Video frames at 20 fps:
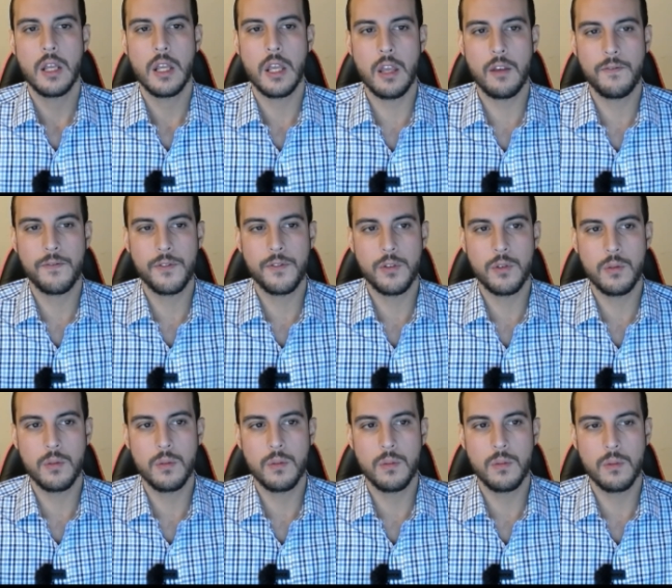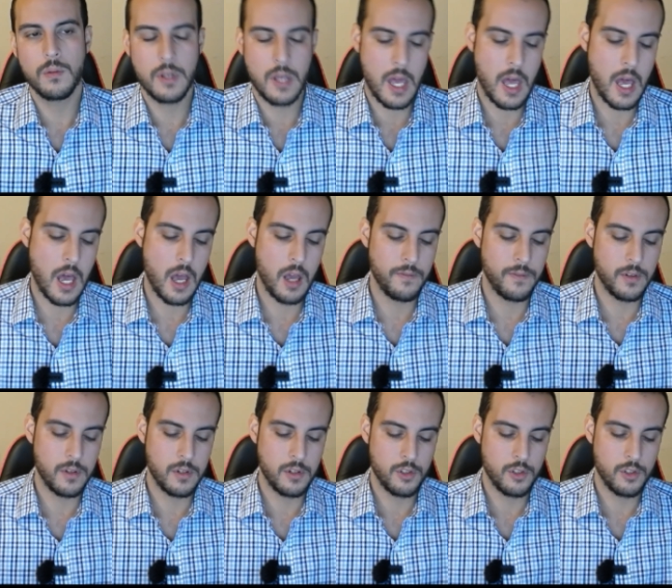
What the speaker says: if you have a